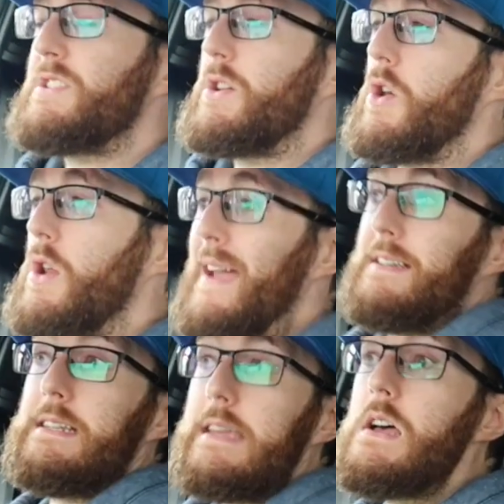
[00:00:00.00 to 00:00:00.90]
it's a good
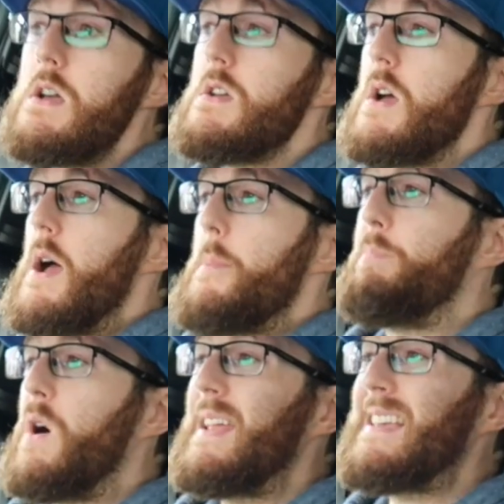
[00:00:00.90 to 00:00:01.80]
idea.
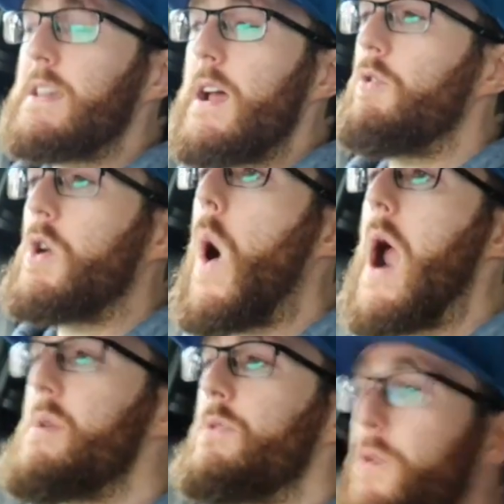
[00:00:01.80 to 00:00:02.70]
But is it a
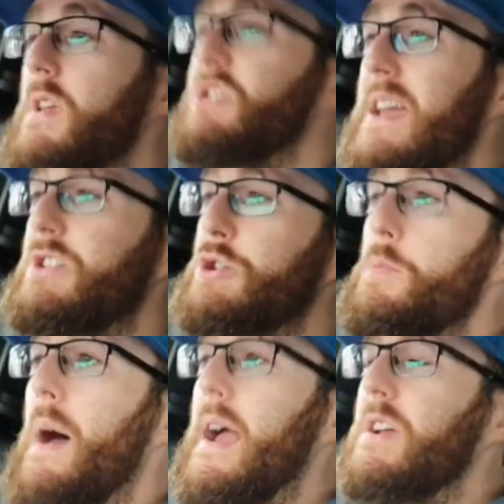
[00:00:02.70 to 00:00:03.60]
requirement for their stage
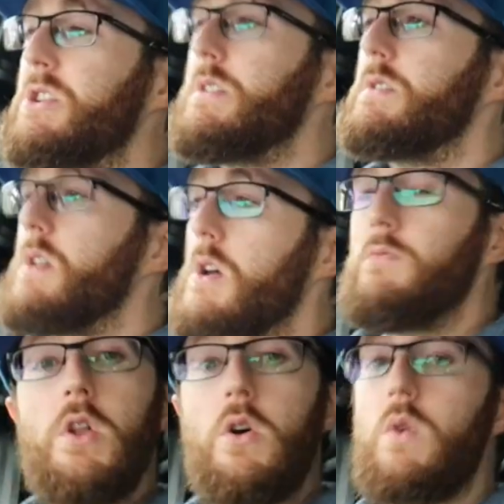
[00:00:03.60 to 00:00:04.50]
2 packages?
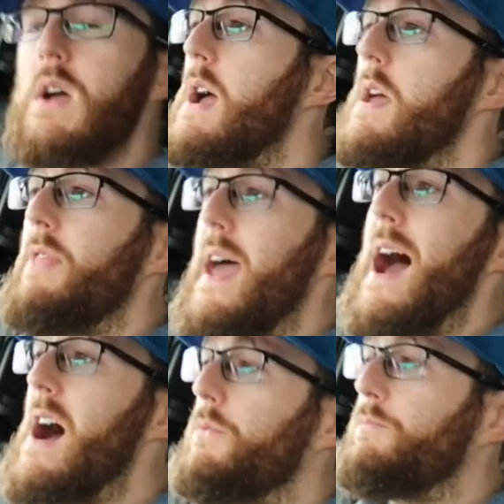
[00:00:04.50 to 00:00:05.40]
No. They
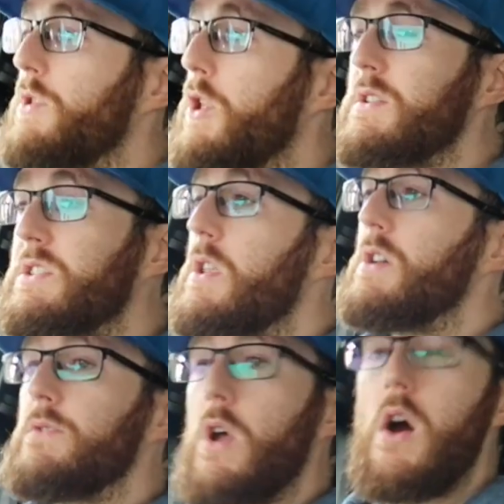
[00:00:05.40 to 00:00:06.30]
have lots and
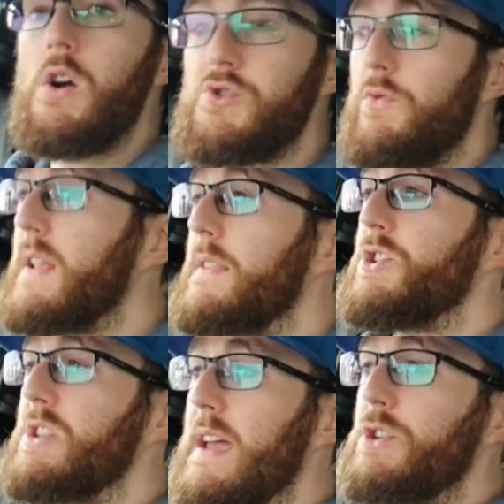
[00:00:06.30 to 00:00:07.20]
lots of cars running their
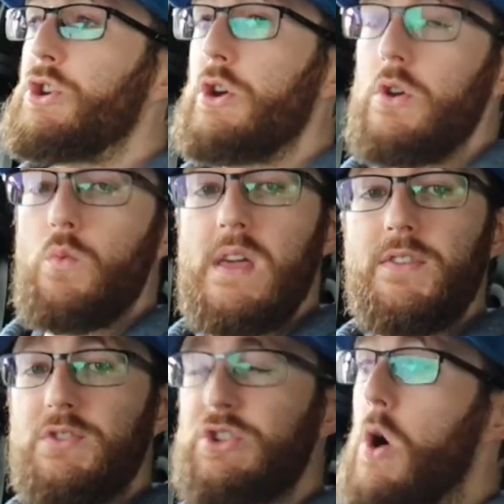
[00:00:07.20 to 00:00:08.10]
stage 2
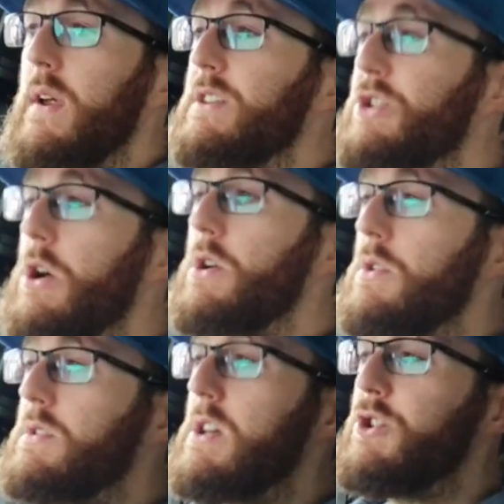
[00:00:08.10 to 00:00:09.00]
with stock
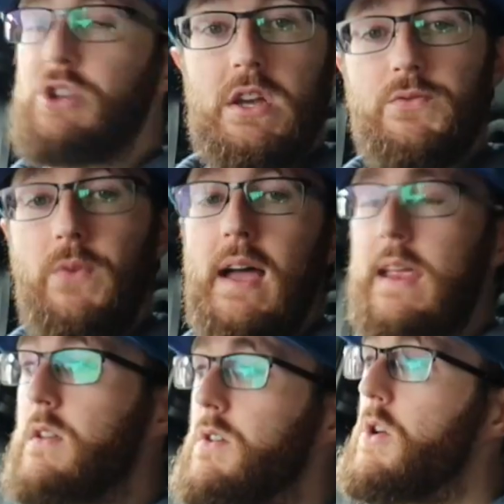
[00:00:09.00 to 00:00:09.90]
internals just
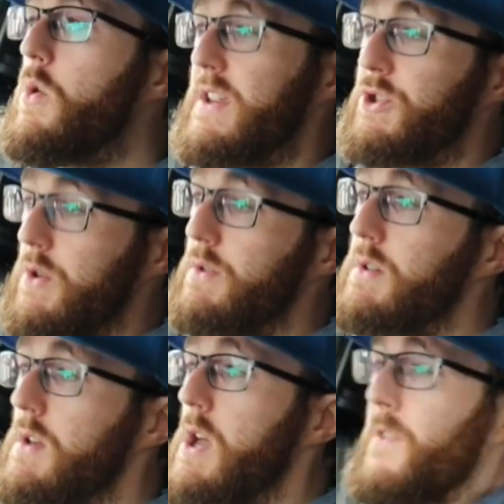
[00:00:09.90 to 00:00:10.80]
fine, no
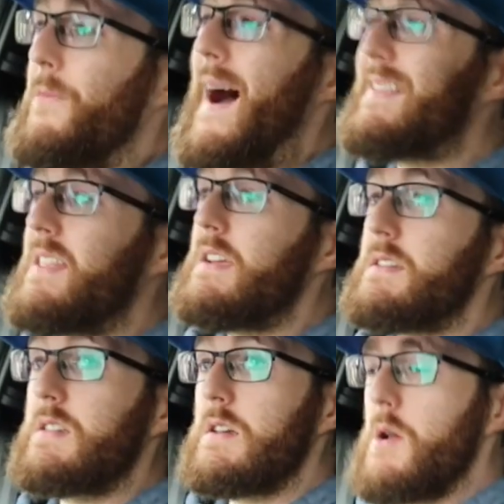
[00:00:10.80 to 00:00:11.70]
issues. The fact that
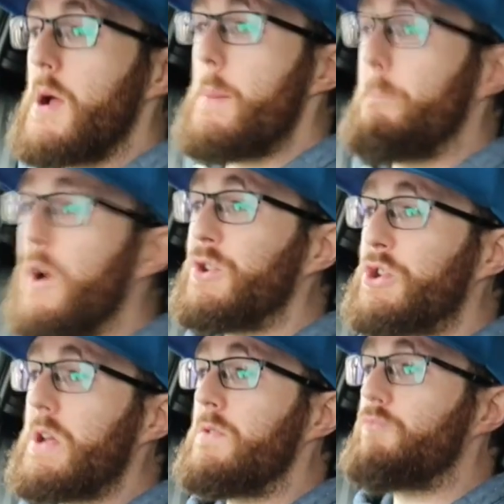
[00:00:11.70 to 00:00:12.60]

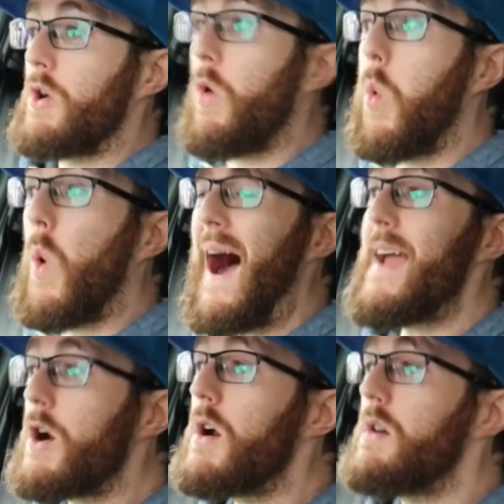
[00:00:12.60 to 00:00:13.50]
Mountune
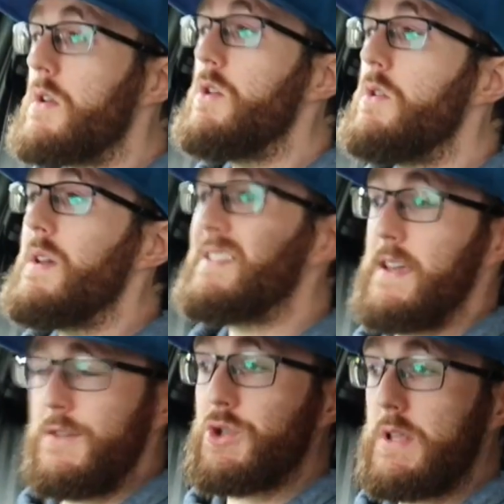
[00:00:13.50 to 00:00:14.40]
require you
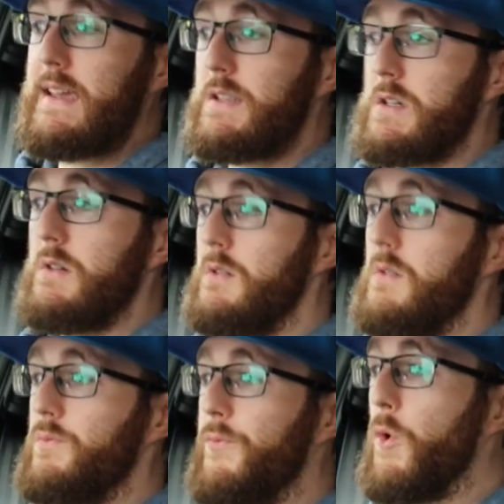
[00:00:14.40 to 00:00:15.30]
essentially
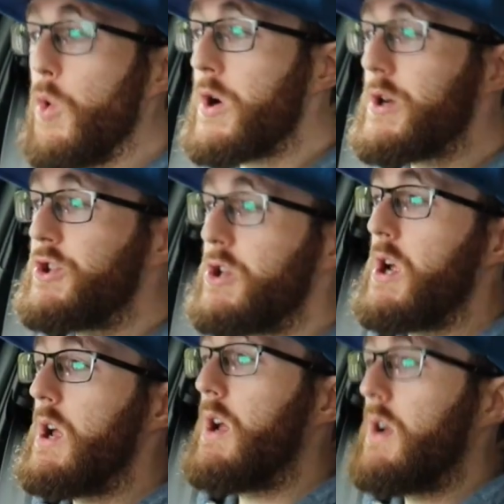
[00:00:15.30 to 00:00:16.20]
to forge
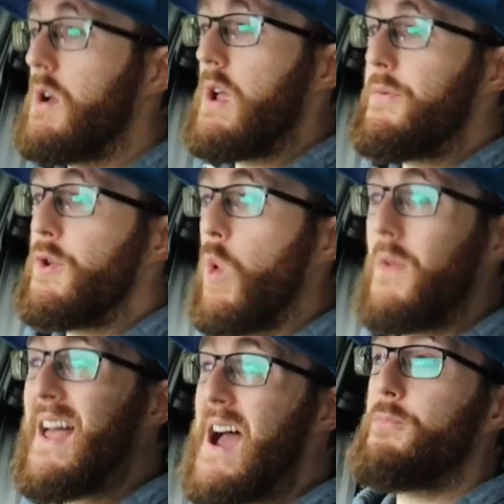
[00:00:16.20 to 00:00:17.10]
if you
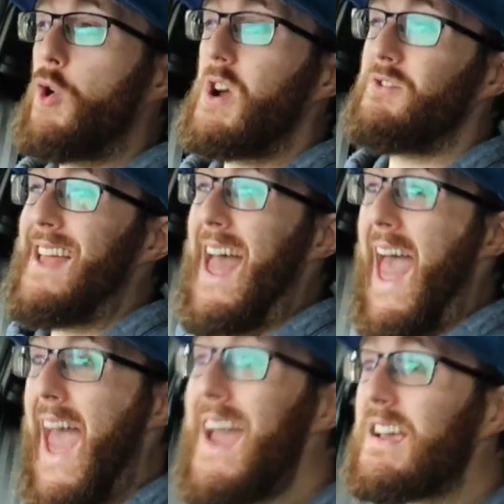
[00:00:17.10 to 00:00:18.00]
want the
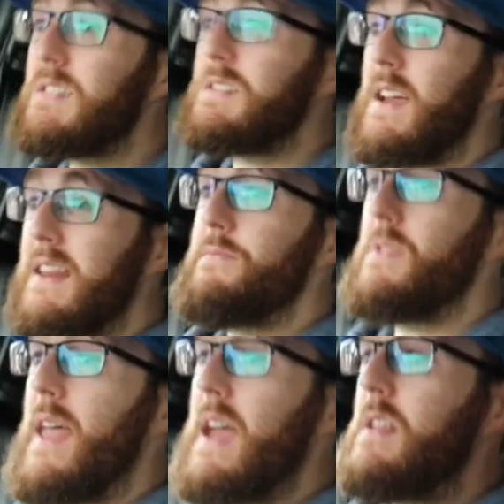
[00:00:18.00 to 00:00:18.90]
M400X, and
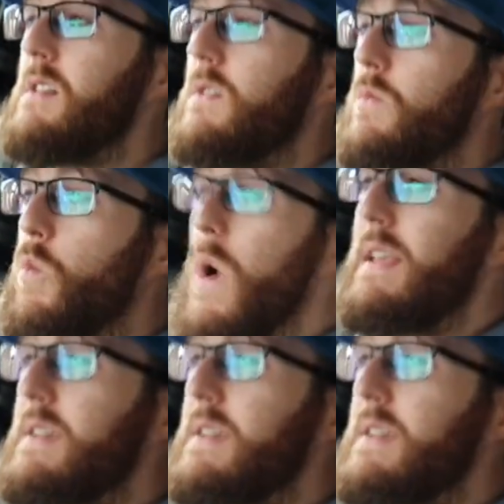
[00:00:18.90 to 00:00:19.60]
even then, will